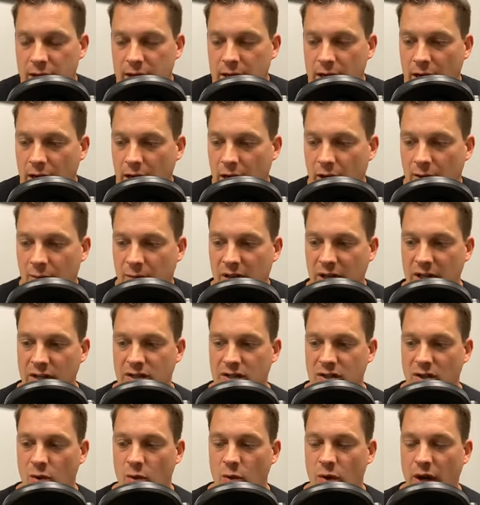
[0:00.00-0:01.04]
And
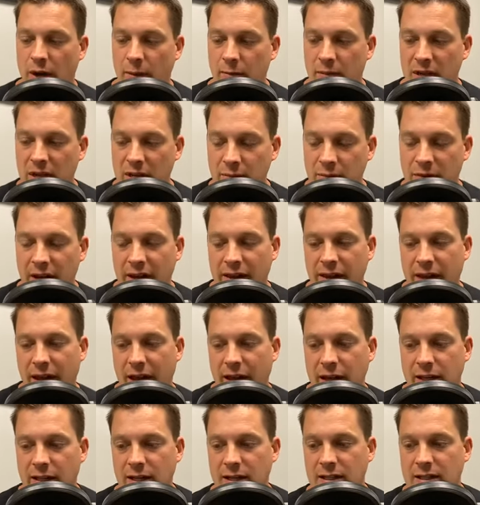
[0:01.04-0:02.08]
so what I mean by
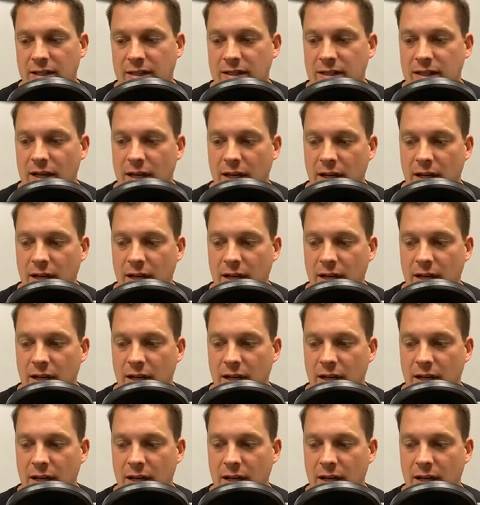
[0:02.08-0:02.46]
that is